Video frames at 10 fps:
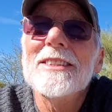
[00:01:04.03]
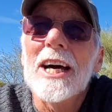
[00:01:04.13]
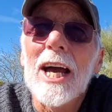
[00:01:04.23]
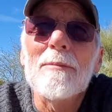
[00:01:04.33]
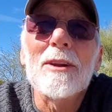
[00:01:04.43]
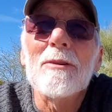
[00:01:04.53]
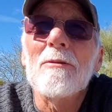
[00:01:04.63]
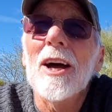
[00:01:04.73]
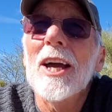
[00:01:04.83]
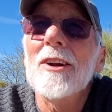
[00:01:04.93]
timed it
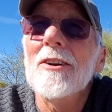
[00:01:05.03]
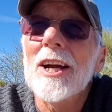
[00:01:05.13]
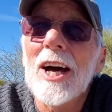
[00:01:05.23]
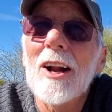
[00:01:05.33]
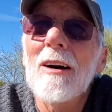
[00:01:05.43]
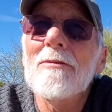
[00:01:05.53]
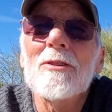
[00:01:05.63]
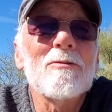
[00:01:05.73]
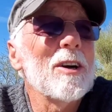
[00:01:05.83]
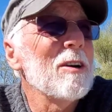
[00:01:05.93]
right or got off the
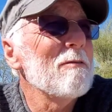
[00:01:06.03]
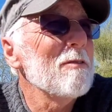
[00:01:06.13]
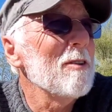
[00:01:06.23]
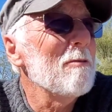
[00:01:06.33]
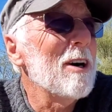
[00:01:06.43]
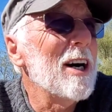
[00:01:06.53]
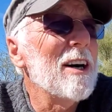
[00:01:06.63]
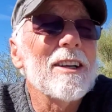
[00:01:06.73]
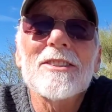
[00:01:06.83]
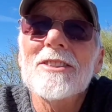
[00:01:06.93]
trail for a
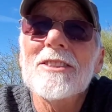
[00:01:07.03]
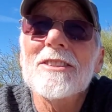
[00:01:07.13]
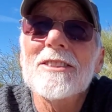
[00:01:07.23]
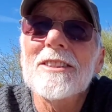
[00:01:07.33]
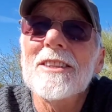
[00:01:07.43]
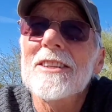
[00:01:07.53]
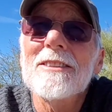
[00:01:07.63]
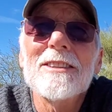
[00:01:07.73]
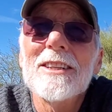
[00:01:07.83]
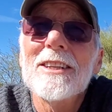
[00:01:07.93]
while. It's just
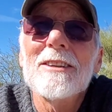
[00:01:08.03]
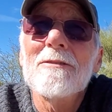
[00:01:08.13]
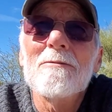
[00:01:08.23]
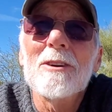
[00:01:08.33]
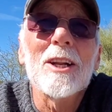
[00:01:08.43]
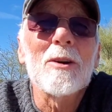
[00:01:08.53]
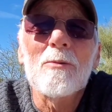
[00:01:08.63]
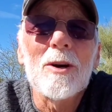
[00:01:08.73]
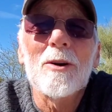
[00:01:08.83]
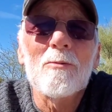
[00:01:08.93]
really
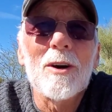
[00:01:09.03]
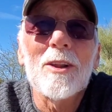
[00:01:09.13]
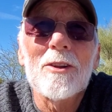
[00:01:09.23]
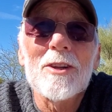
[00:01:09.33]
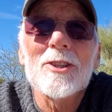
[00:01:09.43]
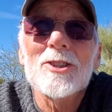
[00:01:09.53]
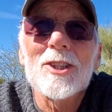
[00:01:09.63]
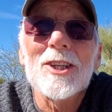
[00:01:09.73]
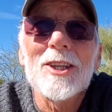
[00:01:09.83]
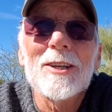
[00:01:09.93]
weird weather this
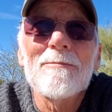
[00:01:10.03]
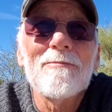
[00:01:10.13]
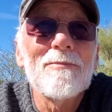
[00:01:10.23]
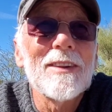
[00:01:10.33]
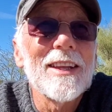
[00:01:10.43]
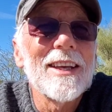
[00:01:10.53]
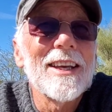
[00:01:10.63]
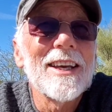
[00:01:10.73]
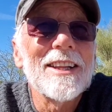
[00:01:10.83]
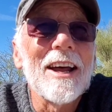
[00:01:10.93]
year.
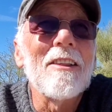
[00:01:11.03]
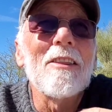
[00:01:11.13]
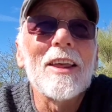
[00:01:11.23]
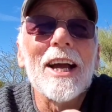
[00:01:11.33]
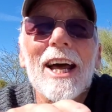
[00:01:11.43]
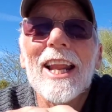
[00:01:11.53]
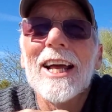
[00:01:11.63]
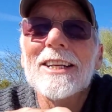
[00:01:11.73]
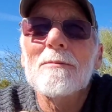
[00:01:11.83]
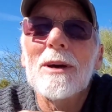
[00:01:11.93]
And the other thing I'd
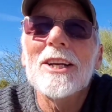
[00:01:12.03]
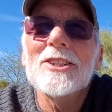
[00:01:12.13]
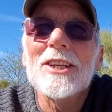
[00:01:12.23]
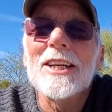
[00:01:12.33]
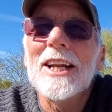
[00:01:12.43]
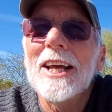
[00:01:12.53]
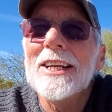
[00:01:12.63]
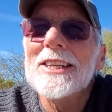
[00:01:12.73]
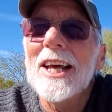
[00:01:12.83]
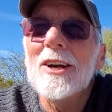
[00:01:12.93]
like to mention
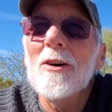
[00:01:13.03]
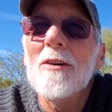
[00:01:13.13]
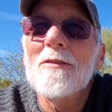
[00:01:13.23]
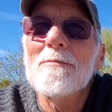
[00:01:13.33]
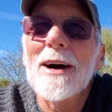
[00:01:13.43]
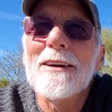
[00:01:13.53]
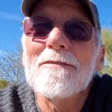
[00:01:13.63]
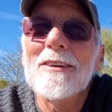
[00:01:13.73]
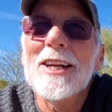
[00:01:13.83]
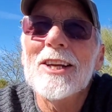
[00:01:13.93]
as I go over my
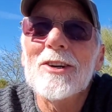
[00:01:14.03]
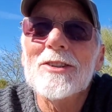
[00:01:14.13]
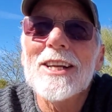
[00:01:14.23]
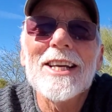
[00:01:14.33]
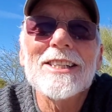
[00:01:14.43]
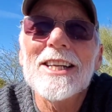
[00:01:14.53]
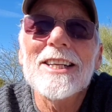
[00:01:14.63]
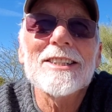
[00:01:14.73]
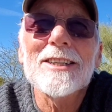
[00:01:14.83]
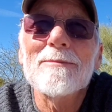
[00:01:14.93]
videos, I
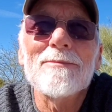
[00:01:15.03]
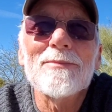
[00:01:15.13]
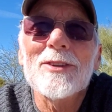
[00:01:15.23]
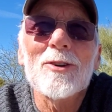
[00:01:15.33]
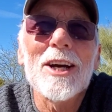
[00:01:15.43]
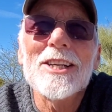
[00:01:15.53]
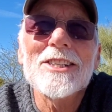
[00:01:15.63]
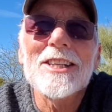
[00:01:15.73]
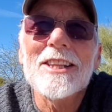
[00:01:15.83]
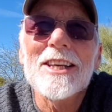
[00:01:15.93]
say some
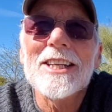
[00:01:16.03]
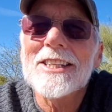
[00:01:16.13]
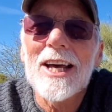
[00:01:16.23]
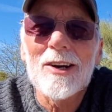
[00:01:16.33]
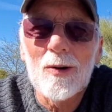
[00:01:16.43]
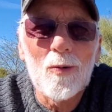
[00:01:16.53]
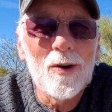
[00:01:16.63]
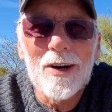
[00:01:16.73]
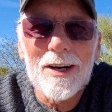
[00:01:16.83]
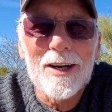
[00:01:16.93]
crazy things. I don't know
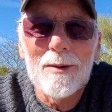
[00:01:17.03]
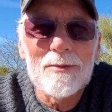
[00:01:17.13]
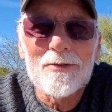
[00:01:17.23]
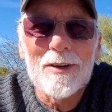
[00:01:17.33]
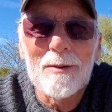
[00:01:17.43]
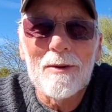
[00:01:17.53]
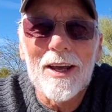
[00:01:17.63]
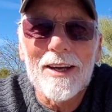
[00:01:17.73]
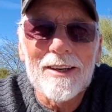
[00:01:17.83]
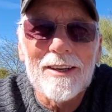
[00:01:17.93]
where it comes from,
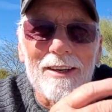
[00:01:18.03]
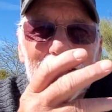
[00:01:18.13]
like